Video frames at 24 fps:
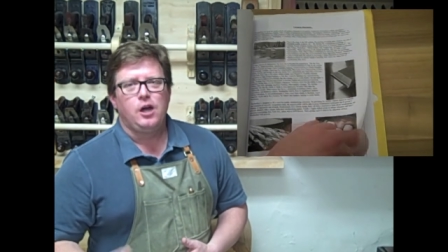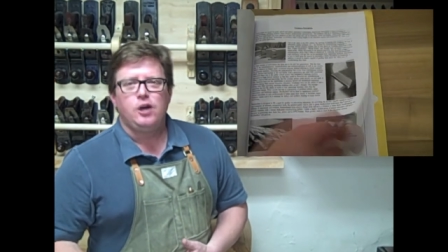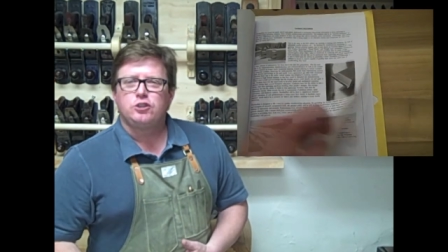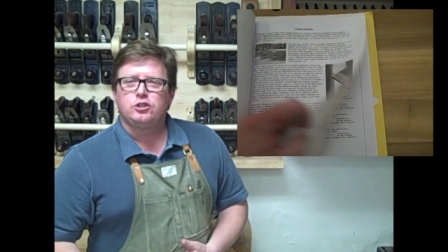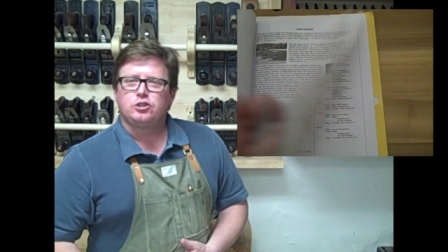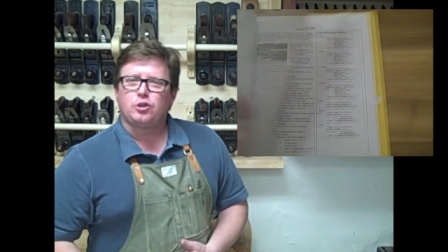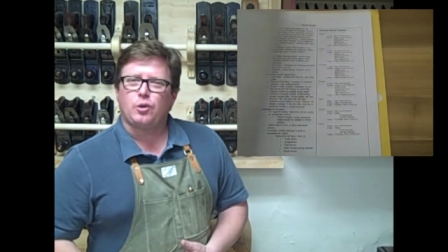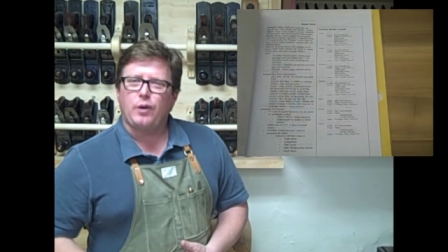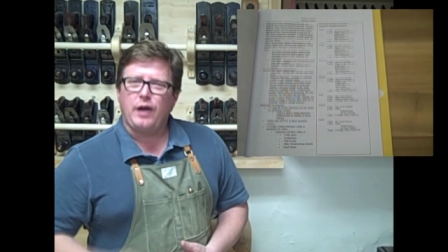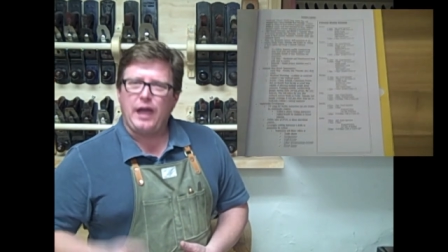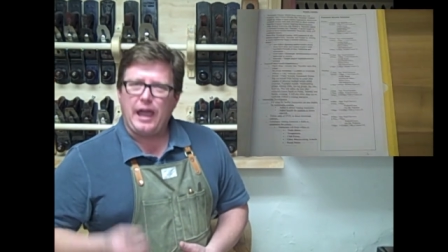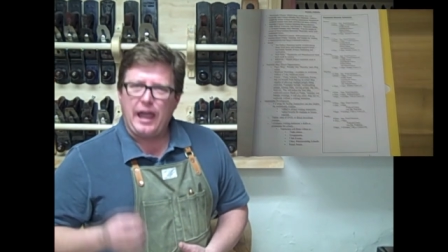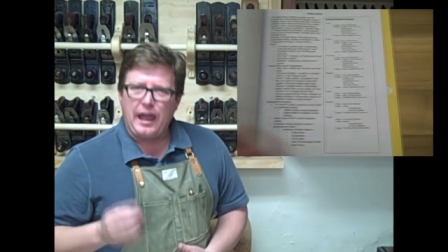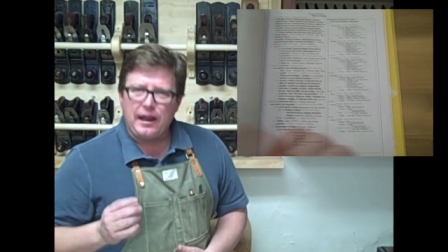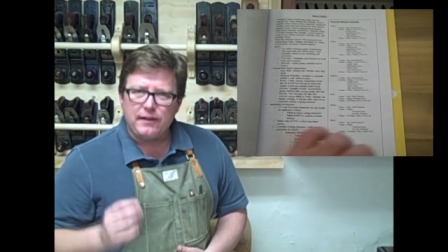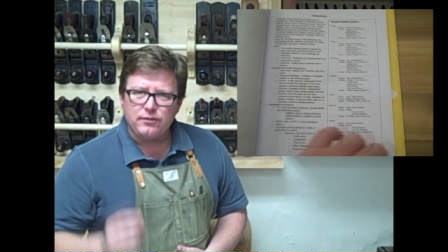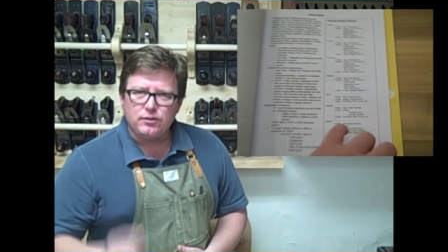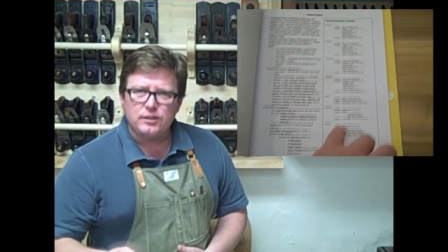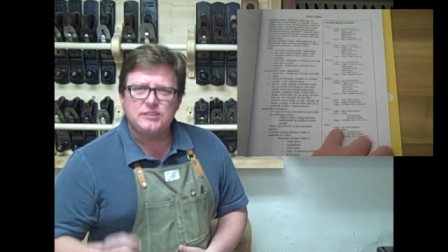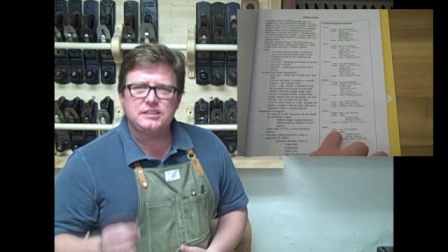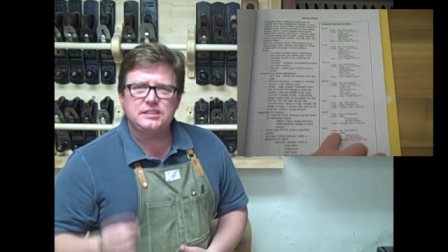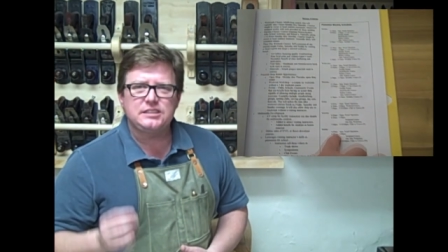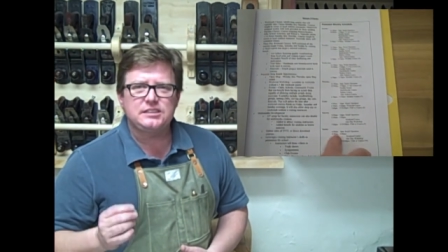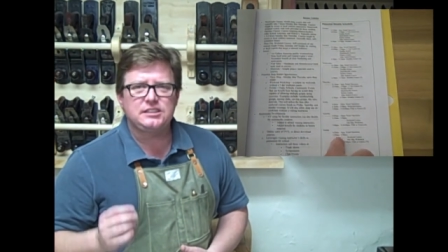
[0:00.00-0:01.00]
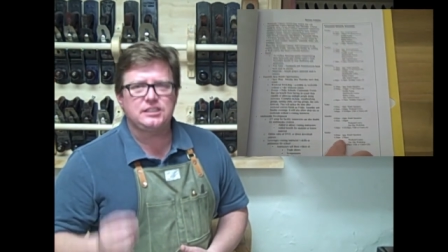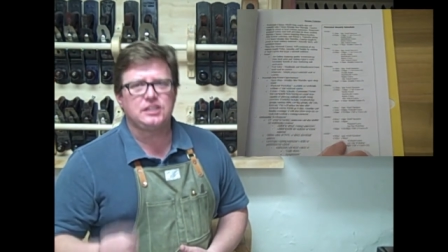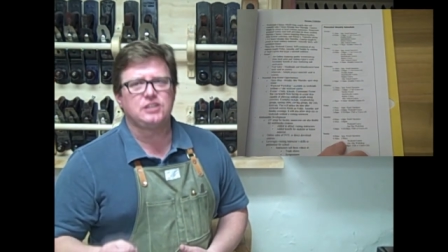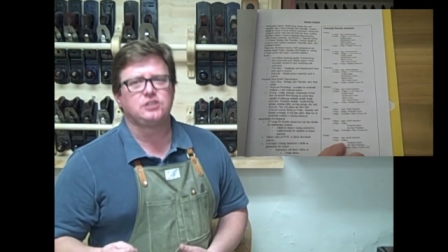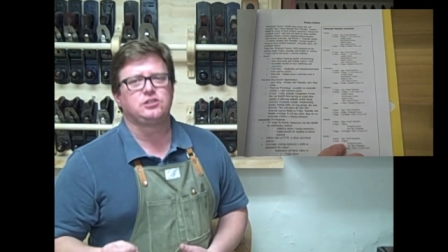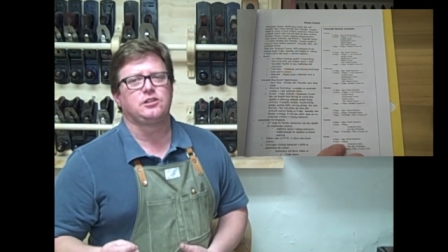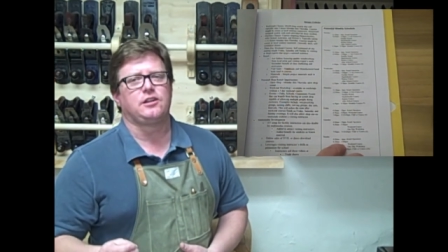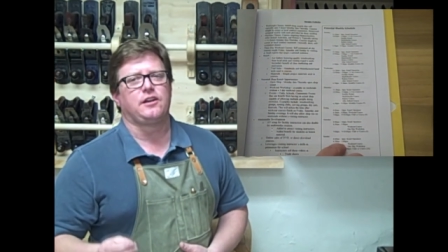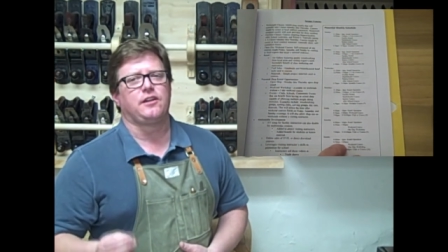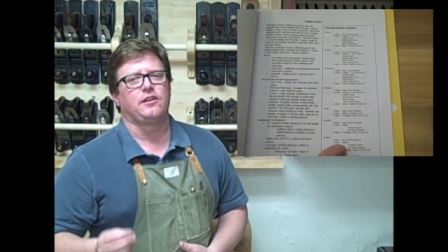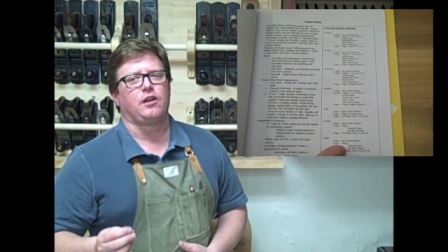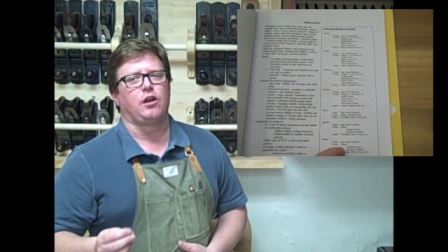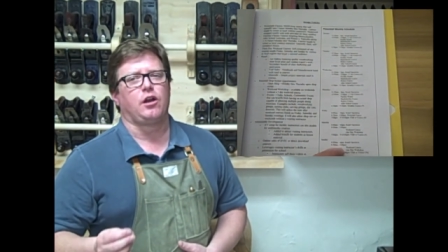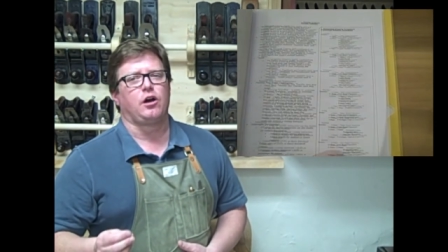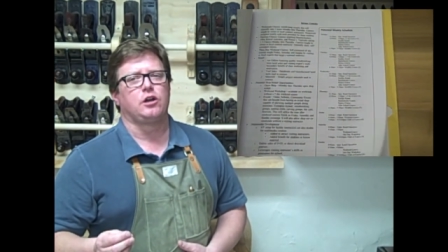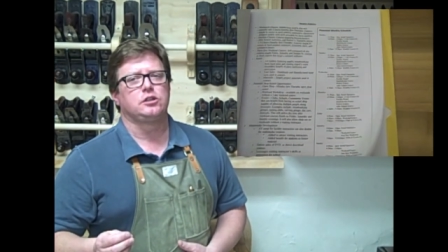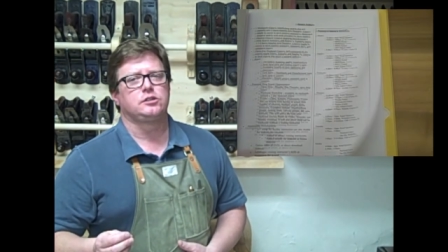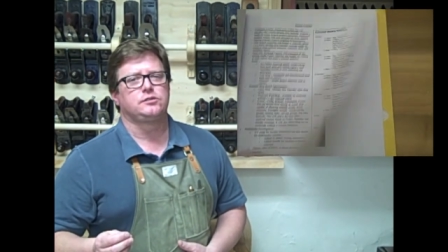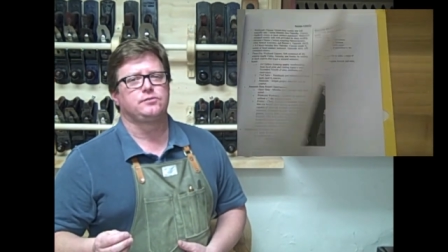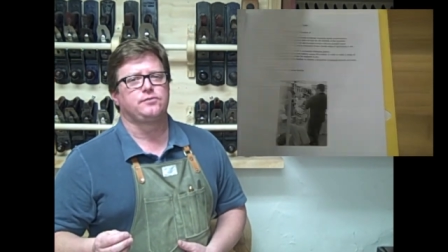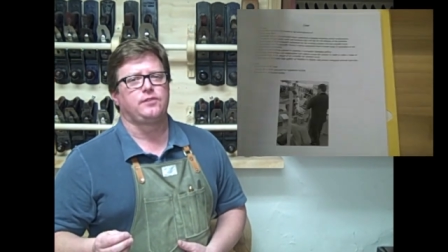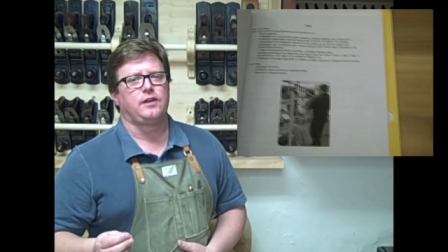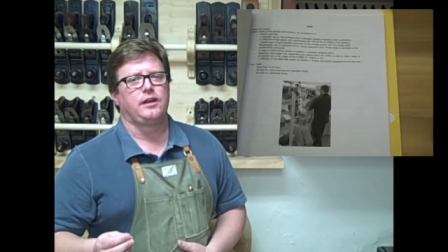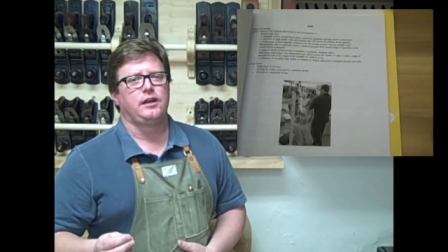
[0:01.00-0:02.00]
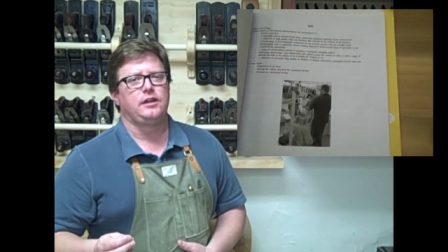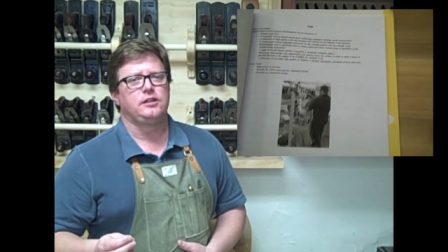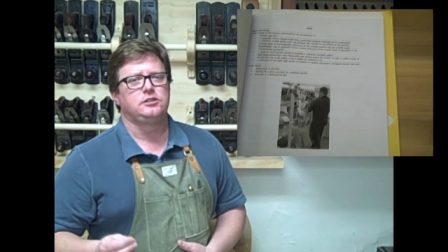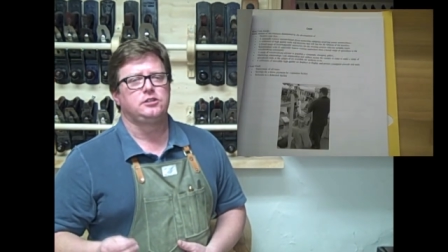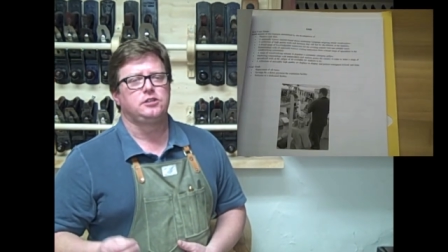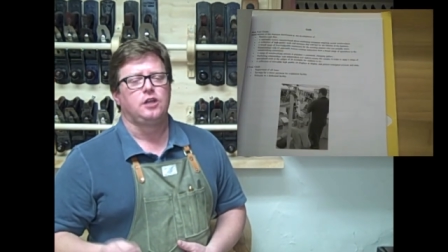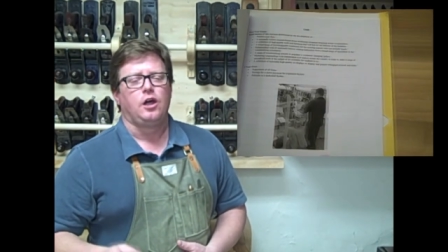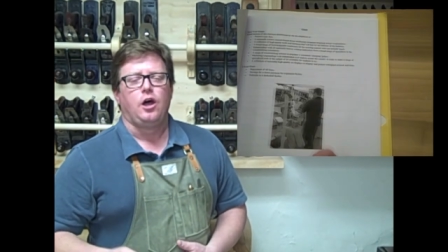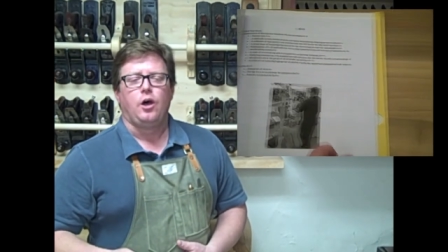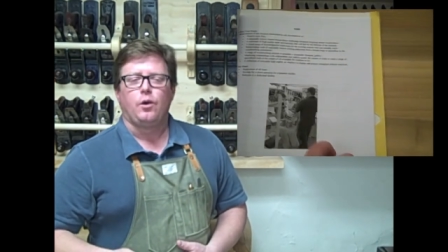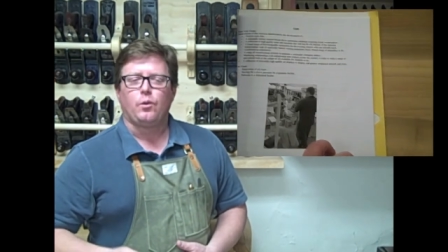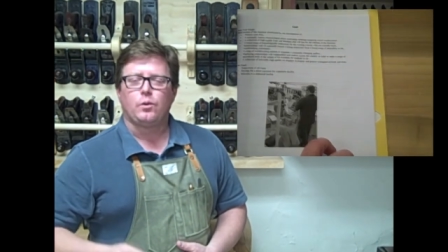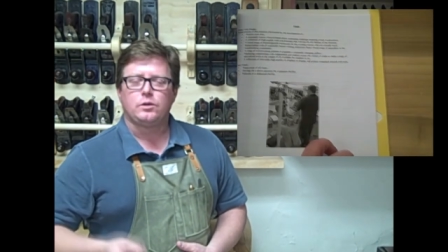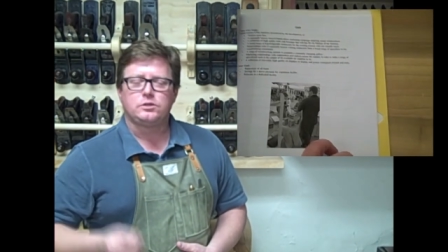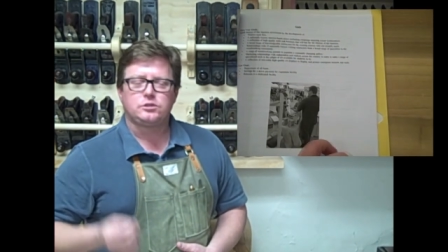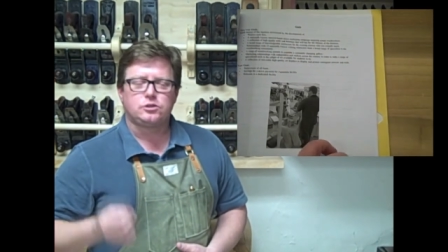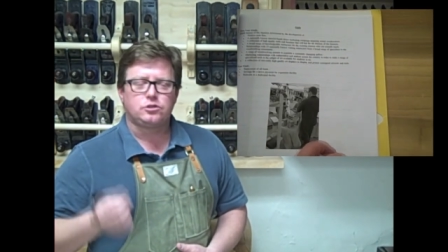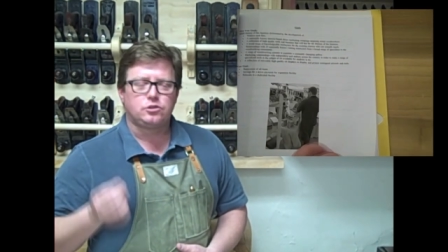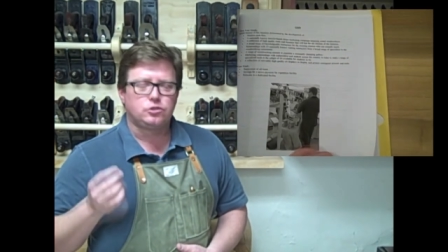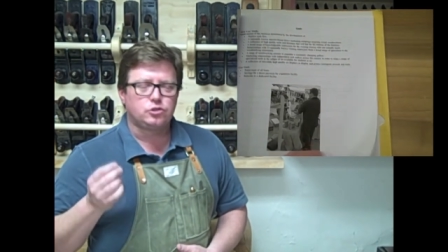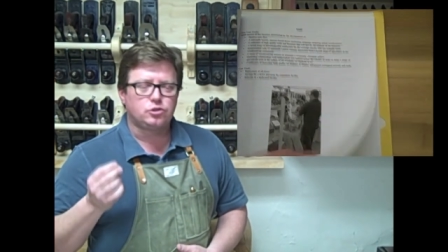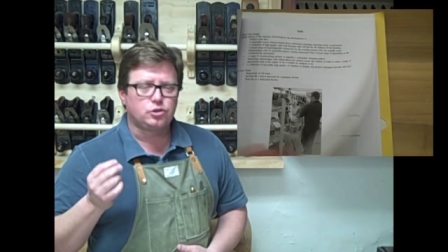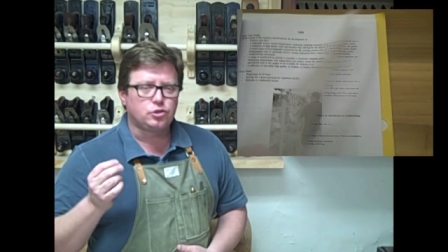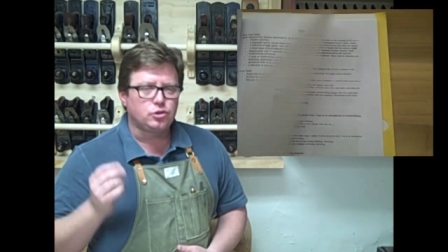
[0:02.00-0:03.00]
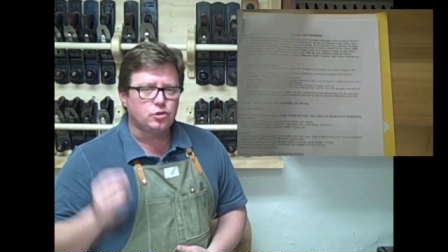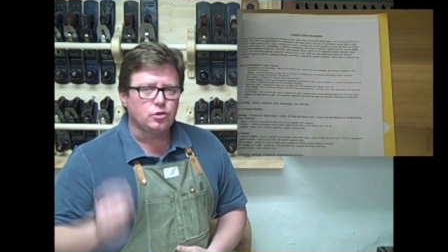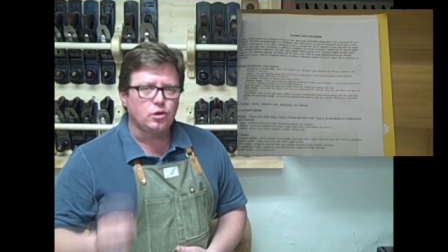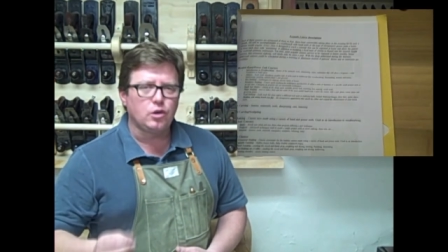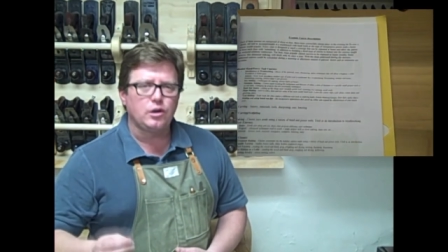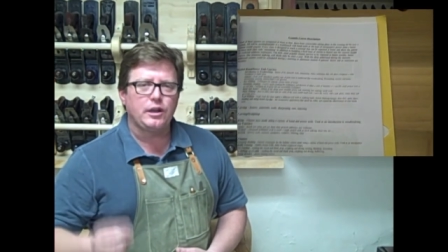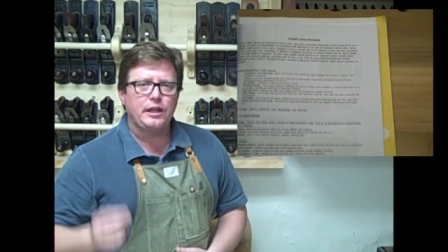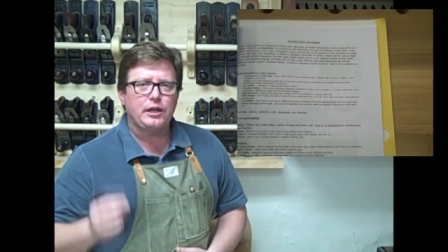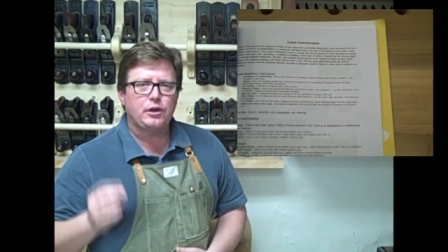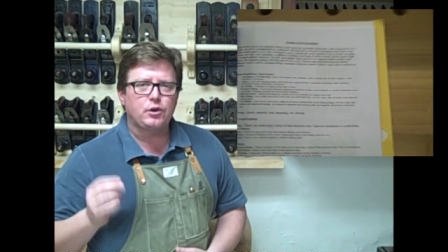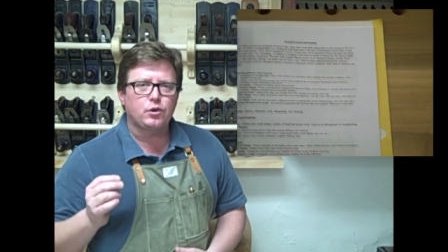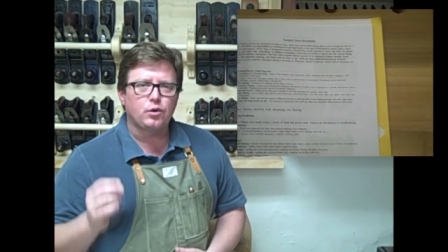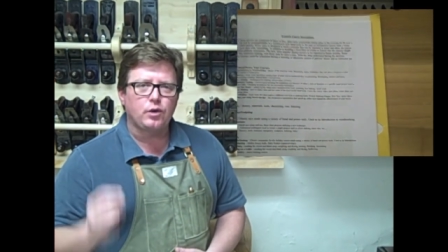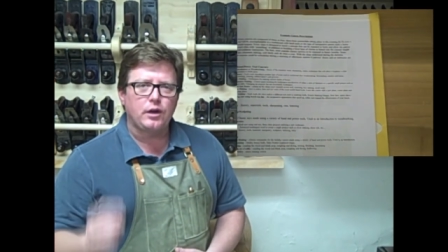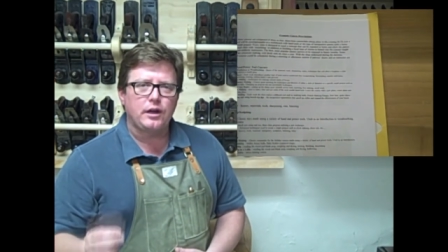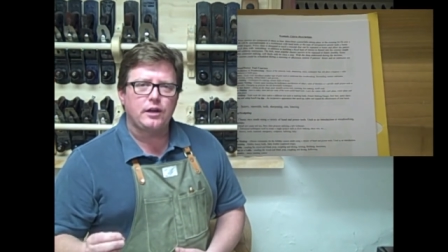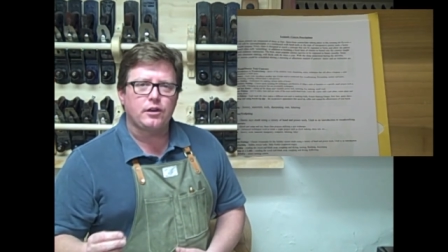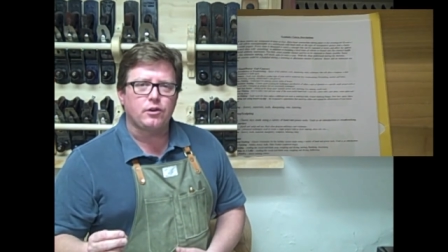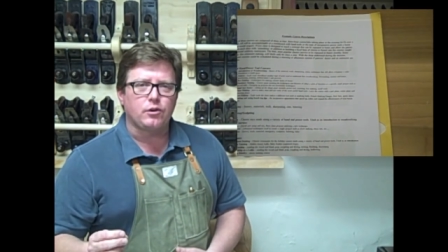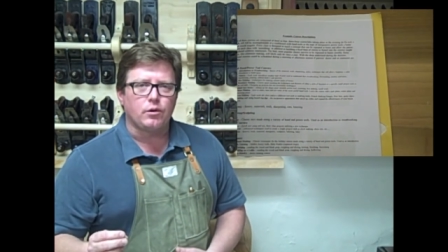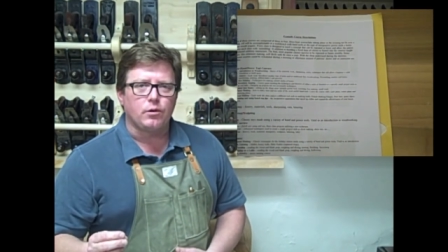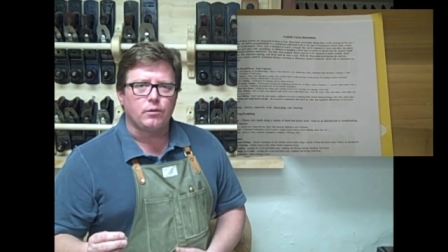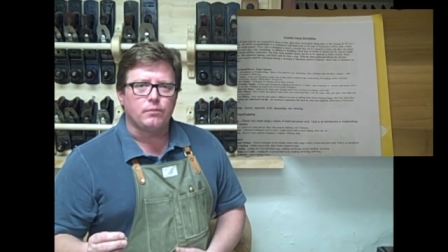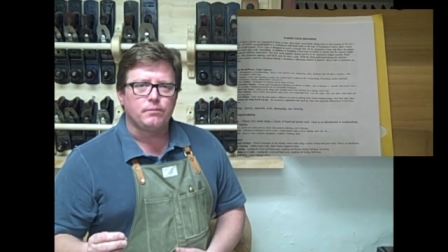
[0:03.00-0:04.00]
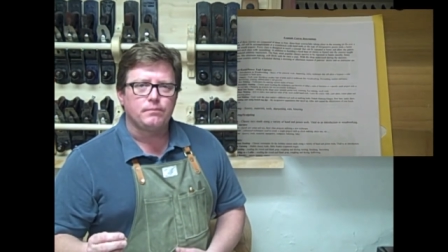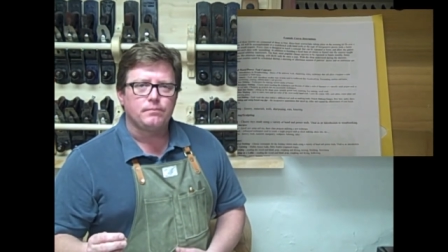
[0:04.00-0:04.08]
So every decision in the launch phase was truly critical